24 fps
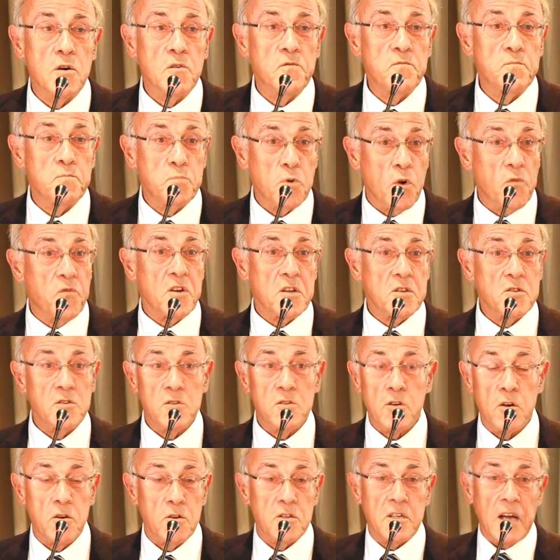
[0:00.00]
of
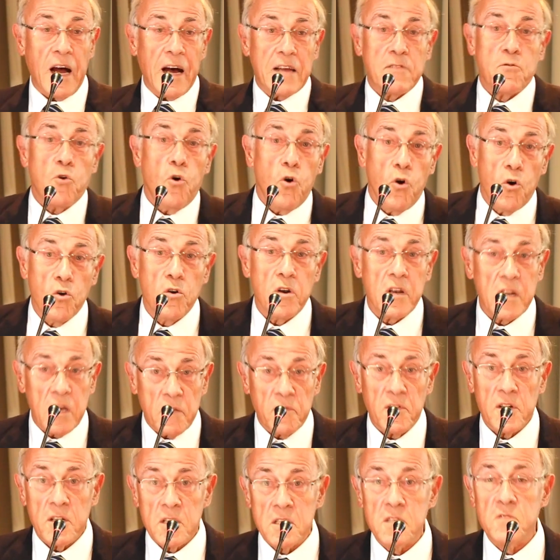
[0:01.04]
professionals at all
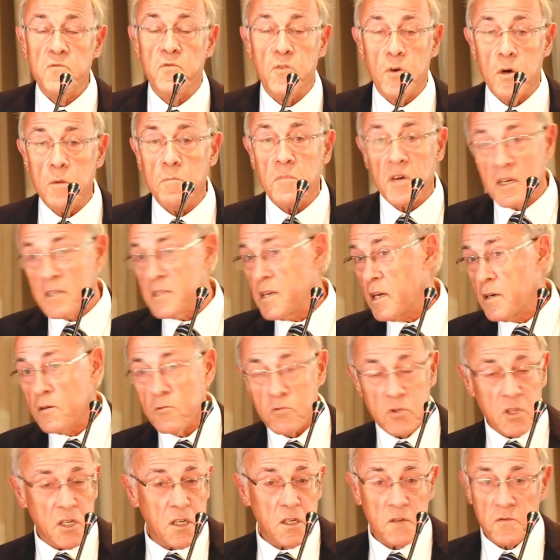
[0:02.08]
levels, from
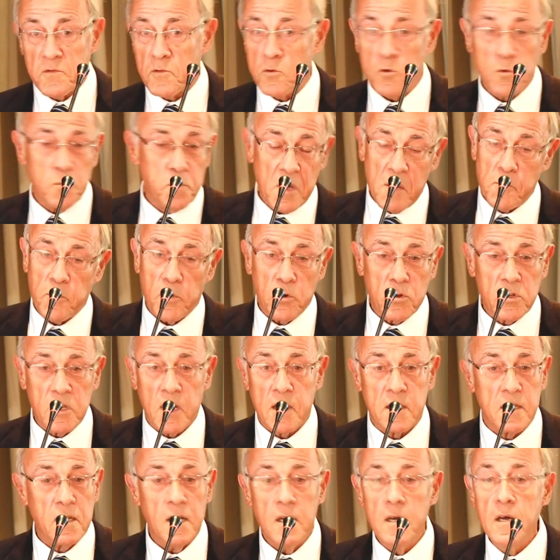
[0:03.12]
executive to people
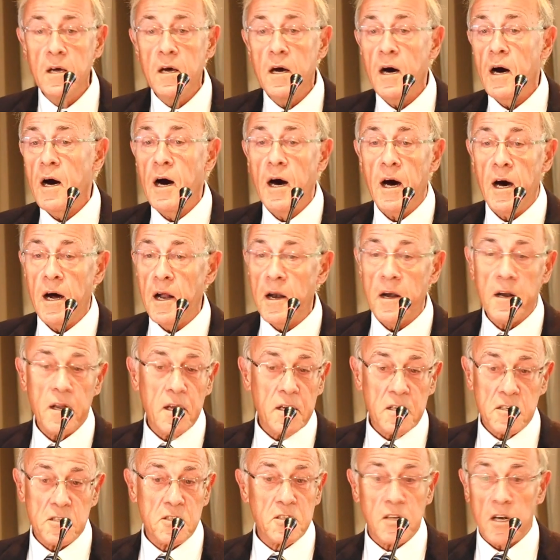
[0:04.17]
that
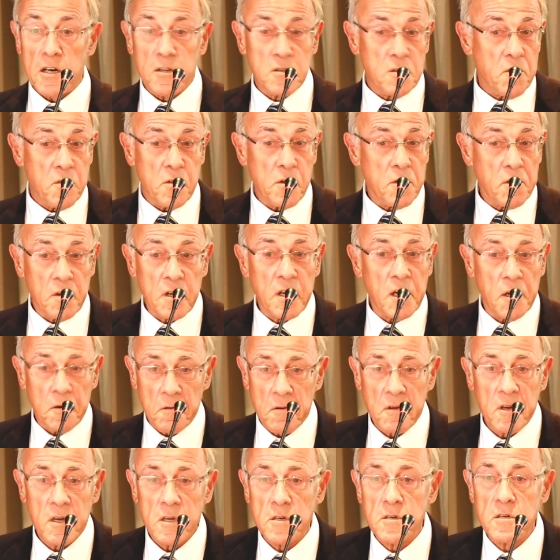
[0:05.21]
are starting their
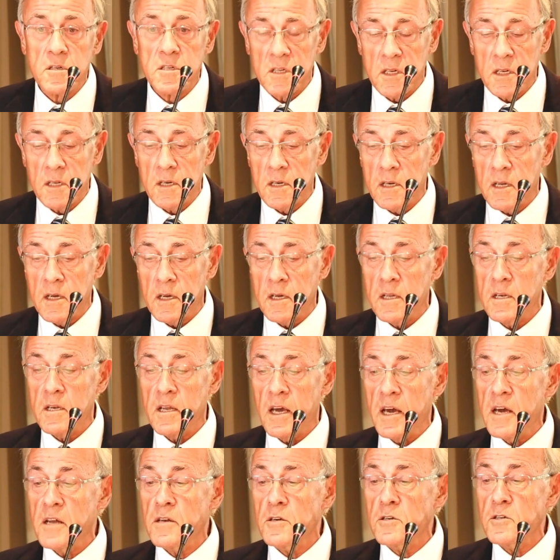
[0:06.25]
careers in
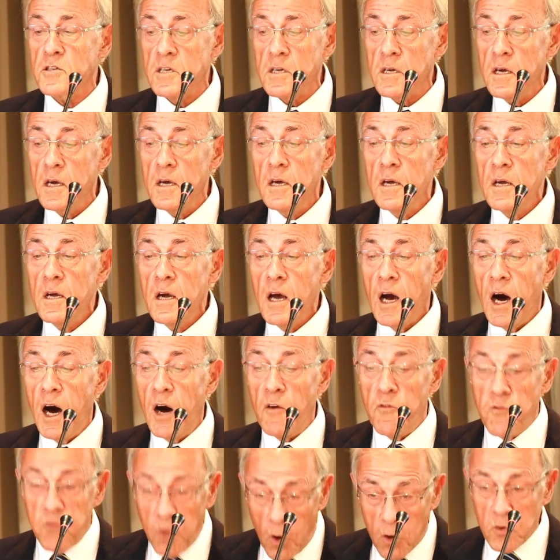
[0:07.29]
energy,
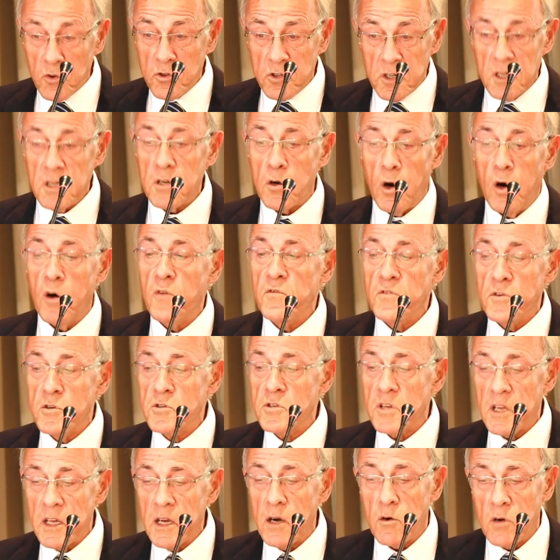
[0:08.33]
focusing
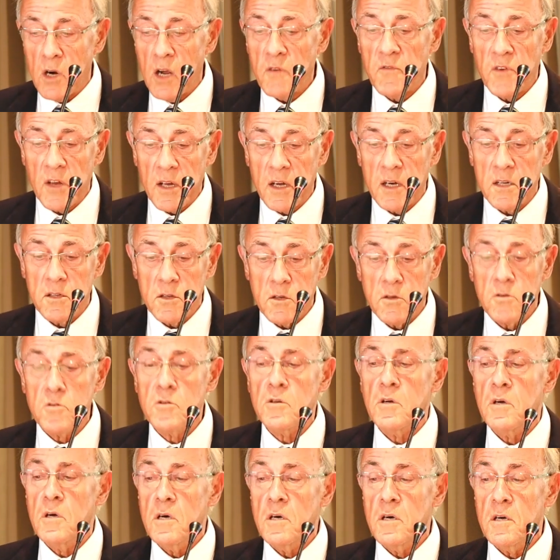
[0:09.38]
obviously on African
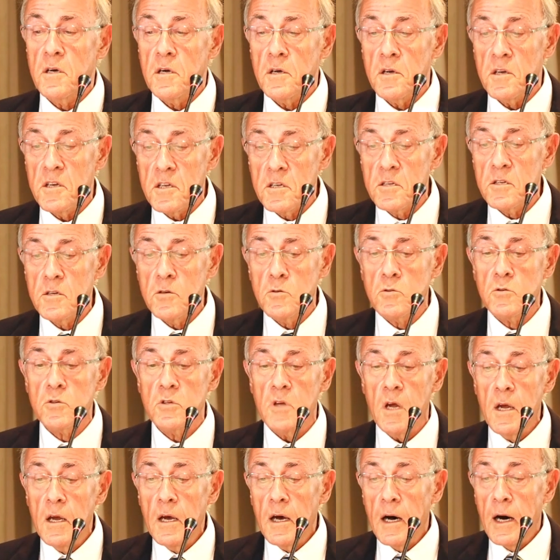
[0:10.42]
issues.
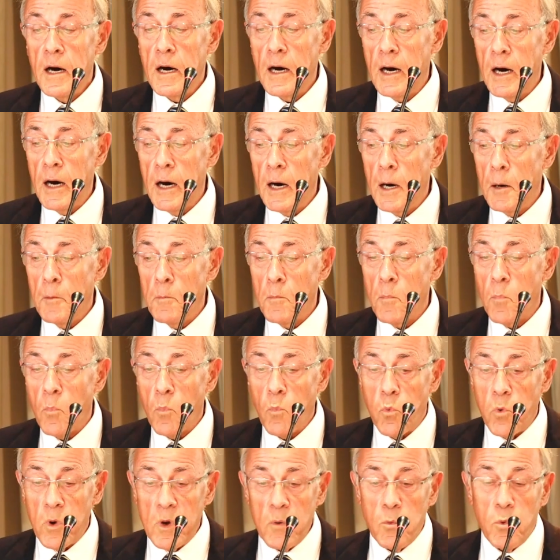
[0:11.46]

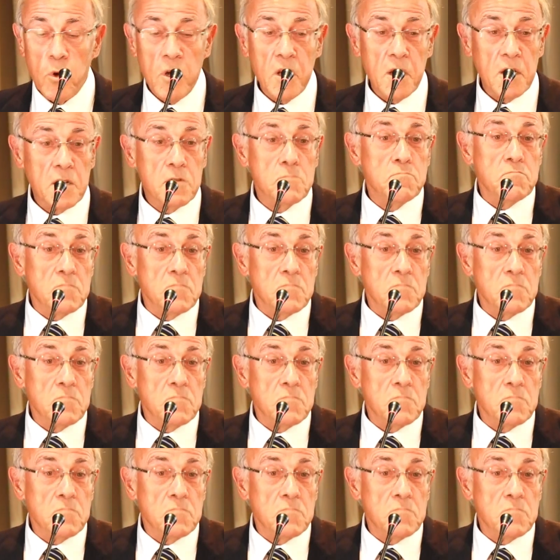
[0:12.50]
We will